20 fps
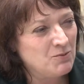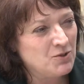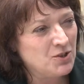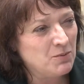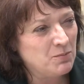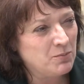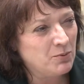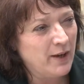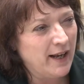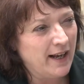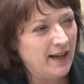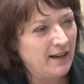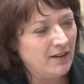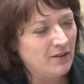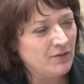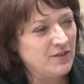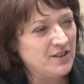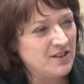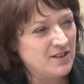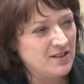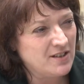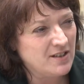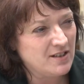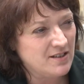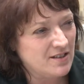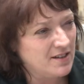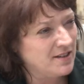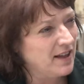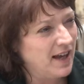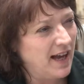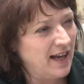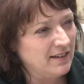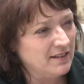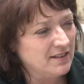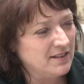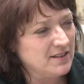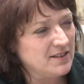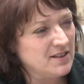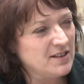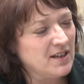to bring visitors to the
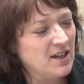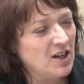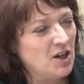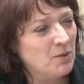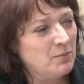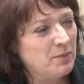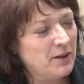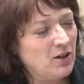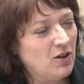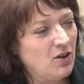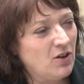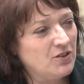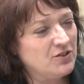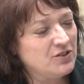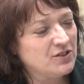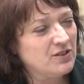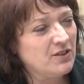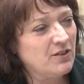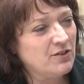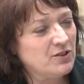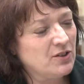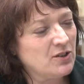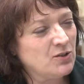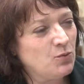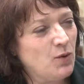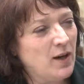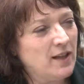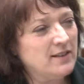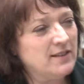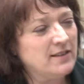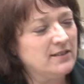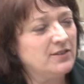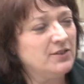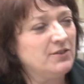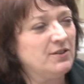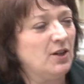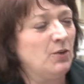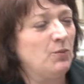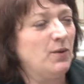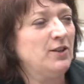island. Because as well as,
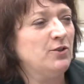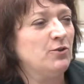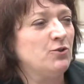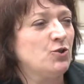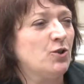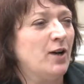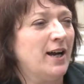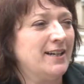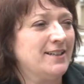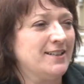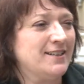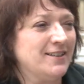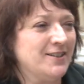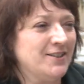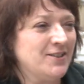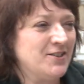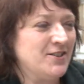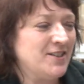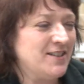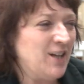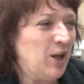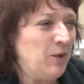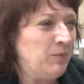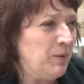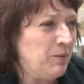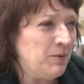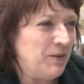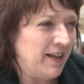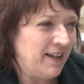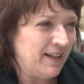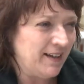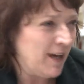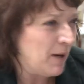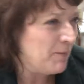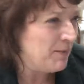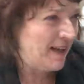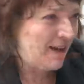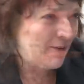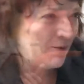you know, when you're trying to tell people they can come and